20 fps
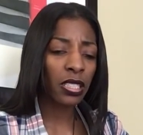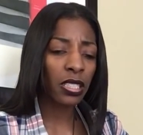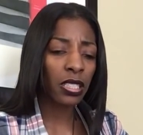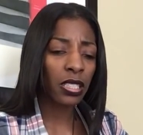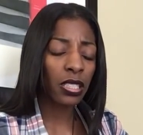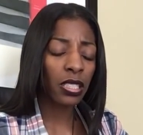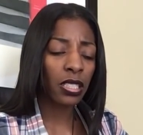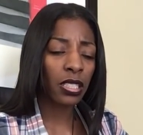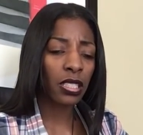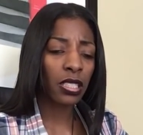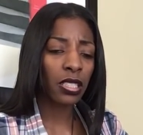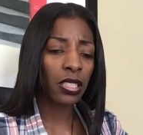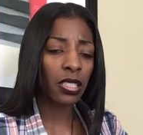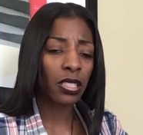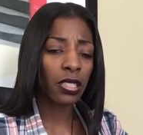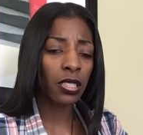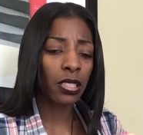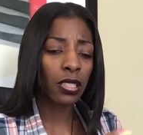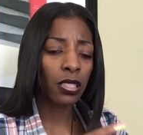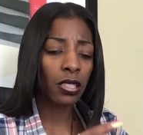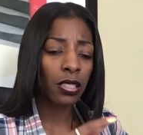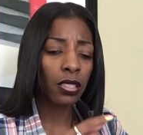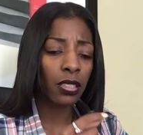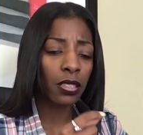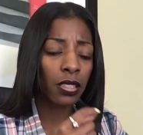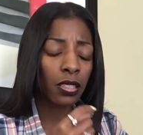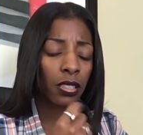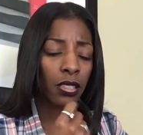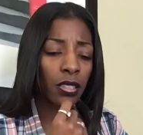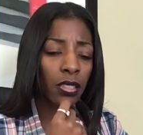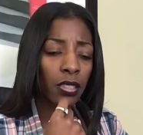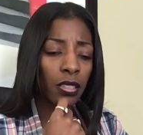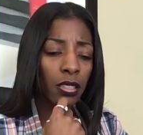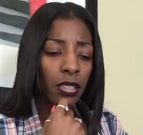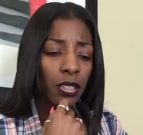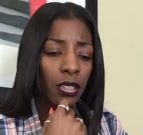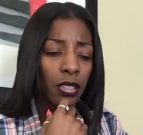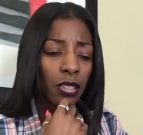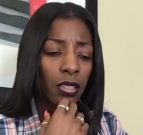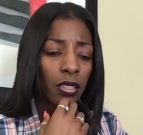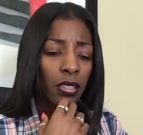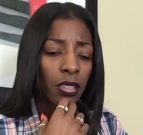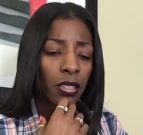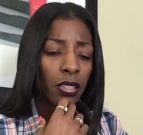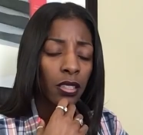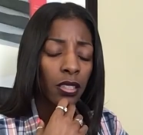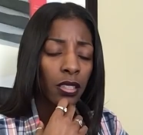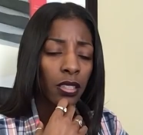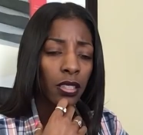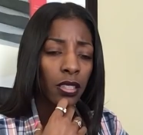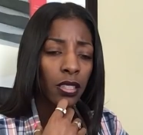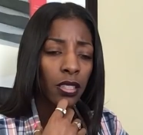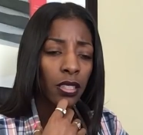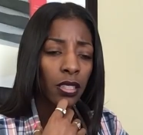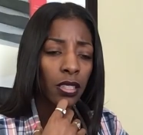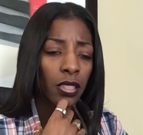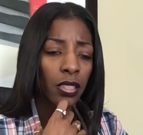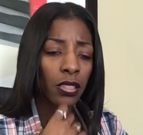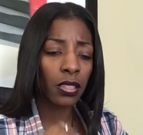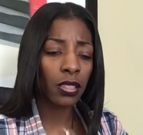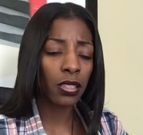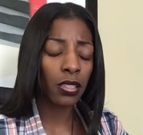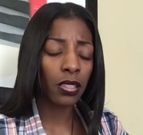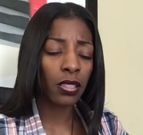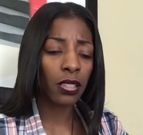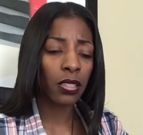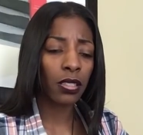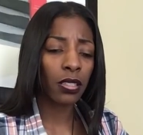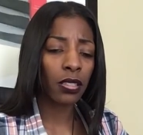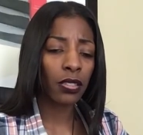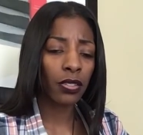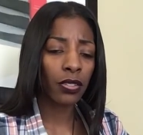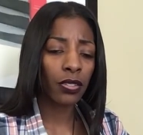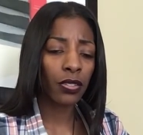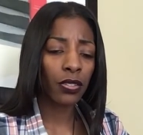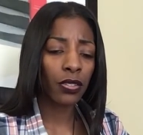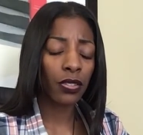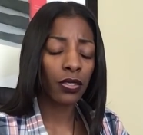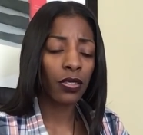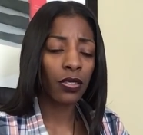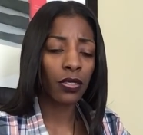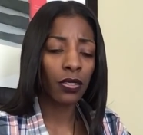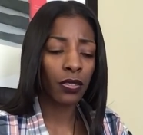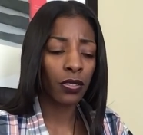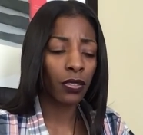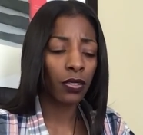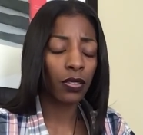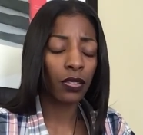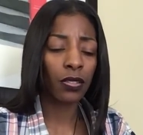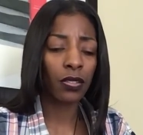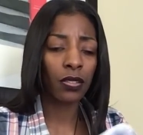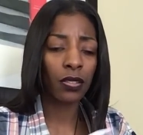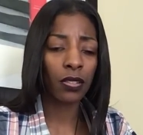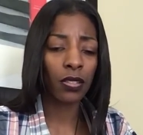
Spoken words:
(no one is talking)